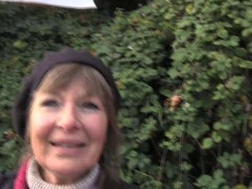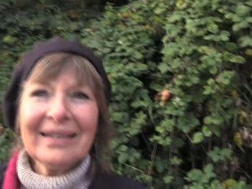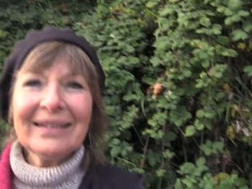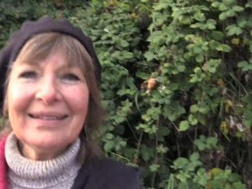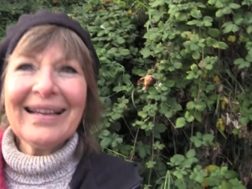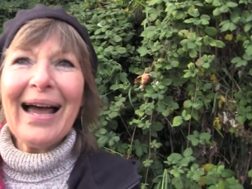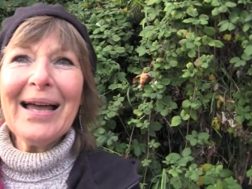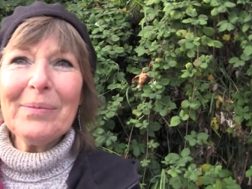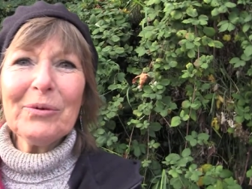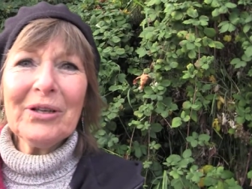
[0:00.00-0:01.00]
Thank you.
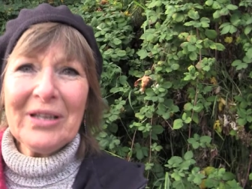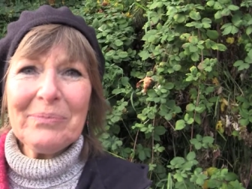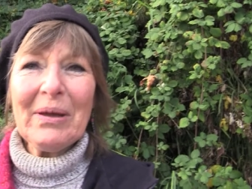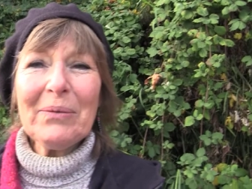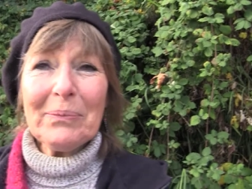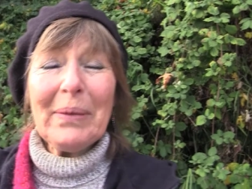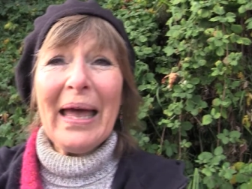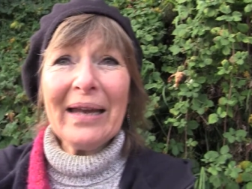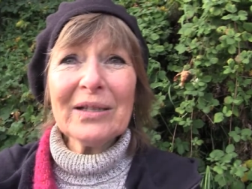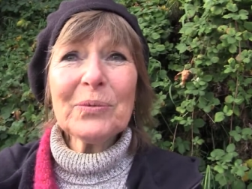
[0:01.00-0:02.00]
I am really
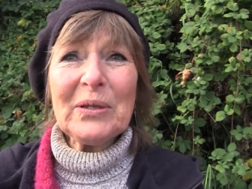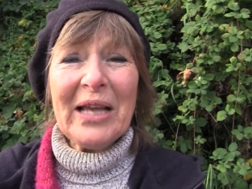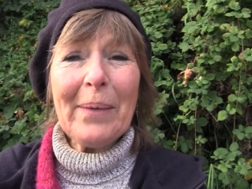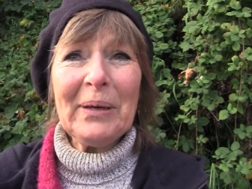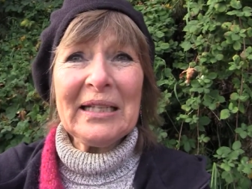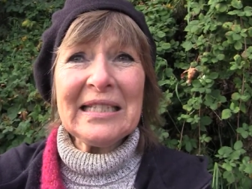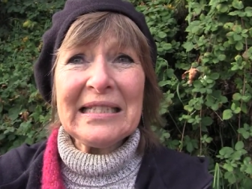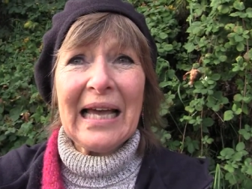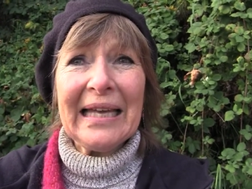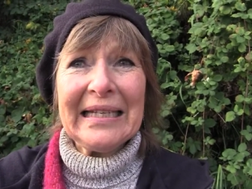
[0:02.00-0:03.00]
mad at what's happening in
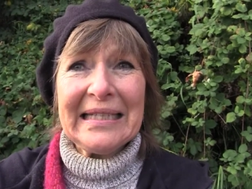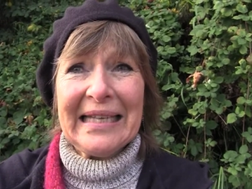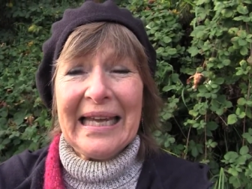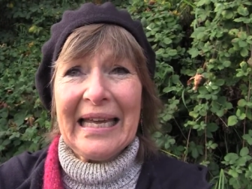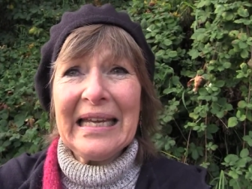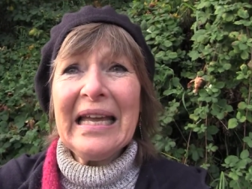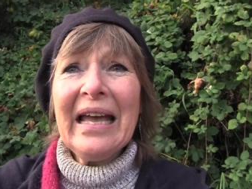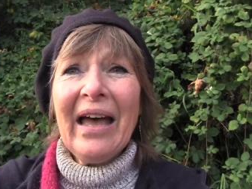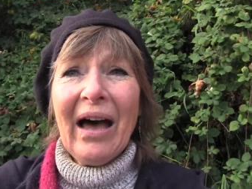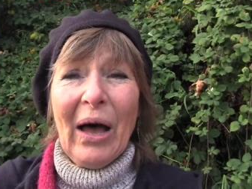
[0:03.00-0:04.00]
society today.
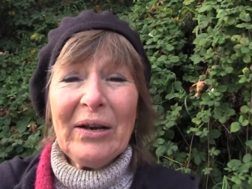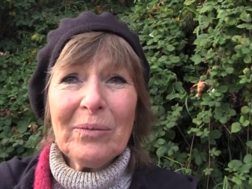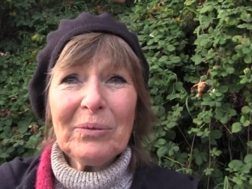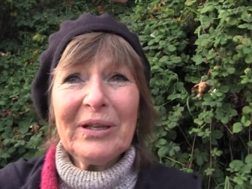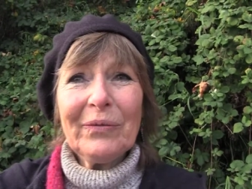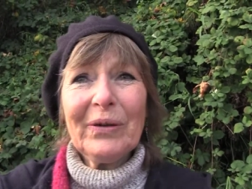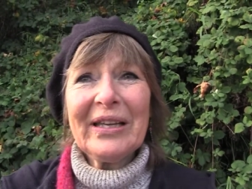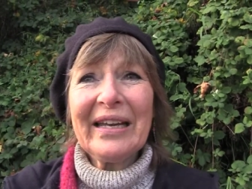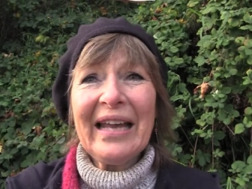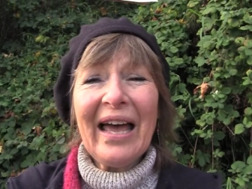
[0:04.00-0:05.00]
I don't believe we
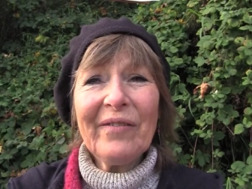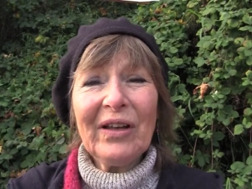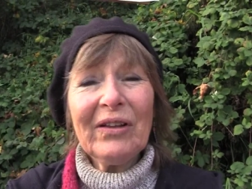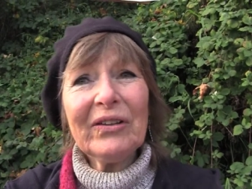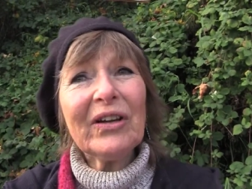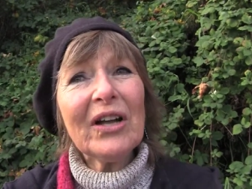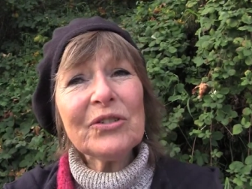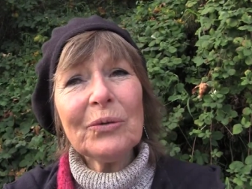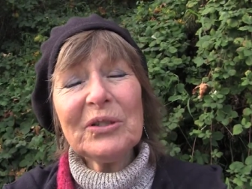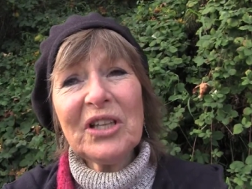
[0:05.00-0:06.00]
can have a
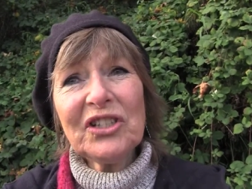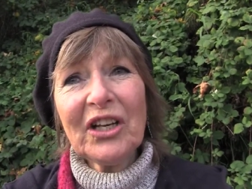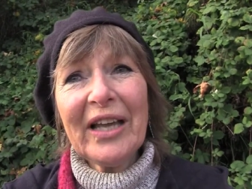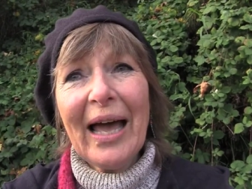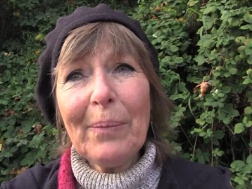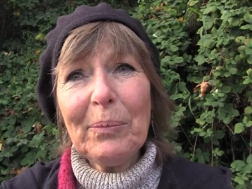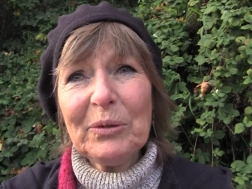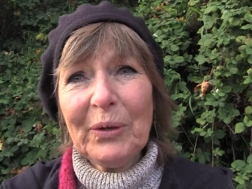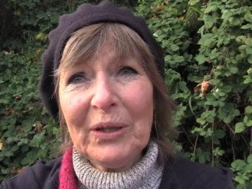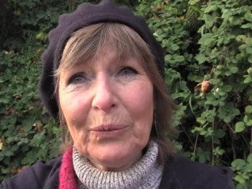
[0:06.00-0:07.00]
country with such a gap
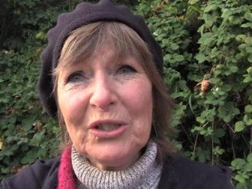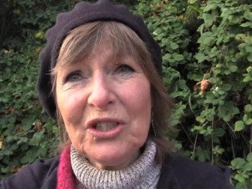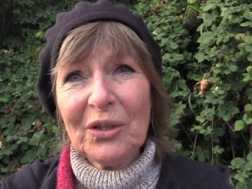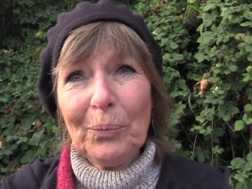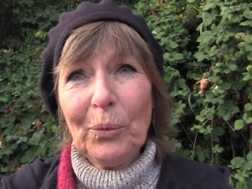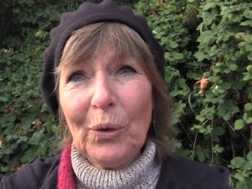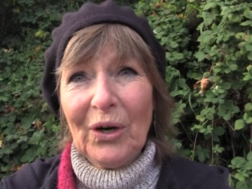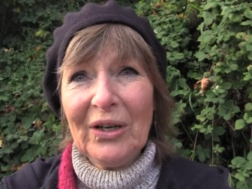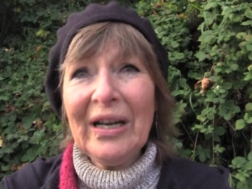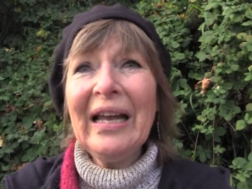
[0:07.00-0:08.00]
between the rich and the
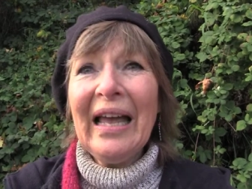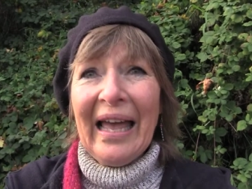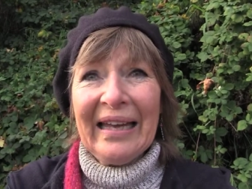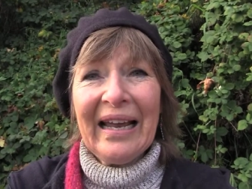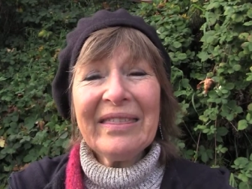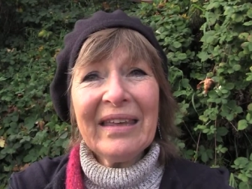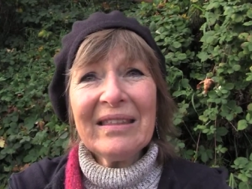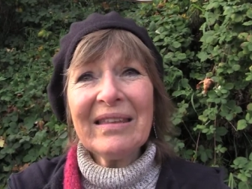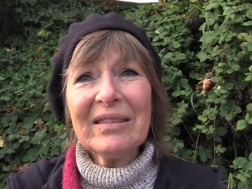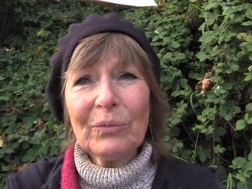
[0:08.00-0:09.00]
poor. And I
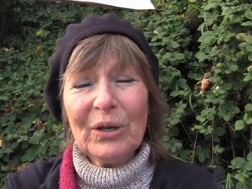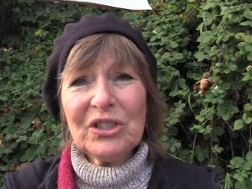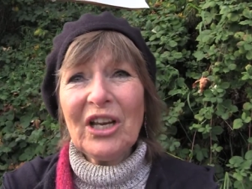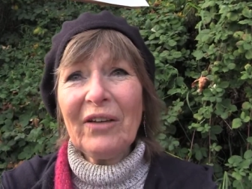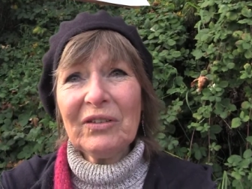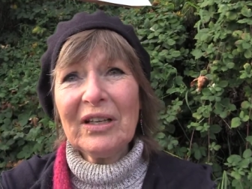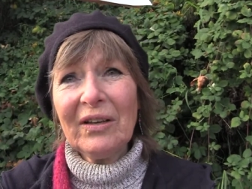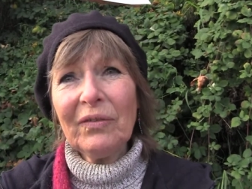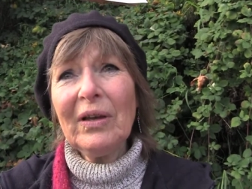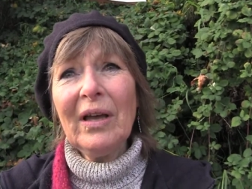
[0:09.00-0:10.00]
think that the rich have to
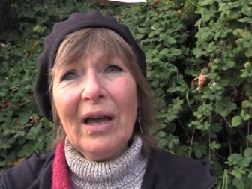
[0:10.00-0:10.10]
give